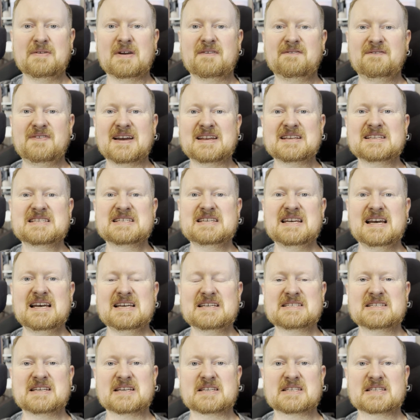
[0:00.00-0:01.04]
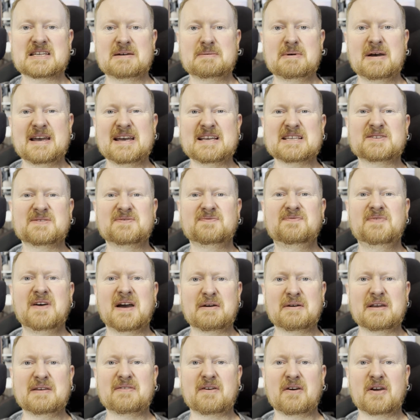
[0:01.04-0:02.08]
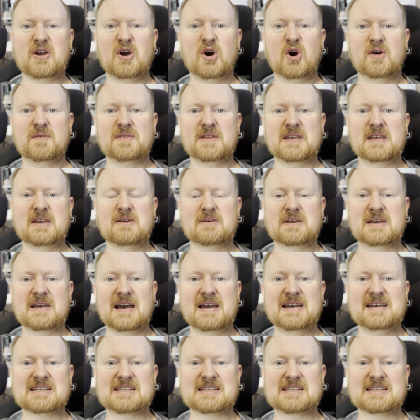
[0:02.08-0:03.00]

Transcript: a fantastic summer. It's very, very hot in the UK.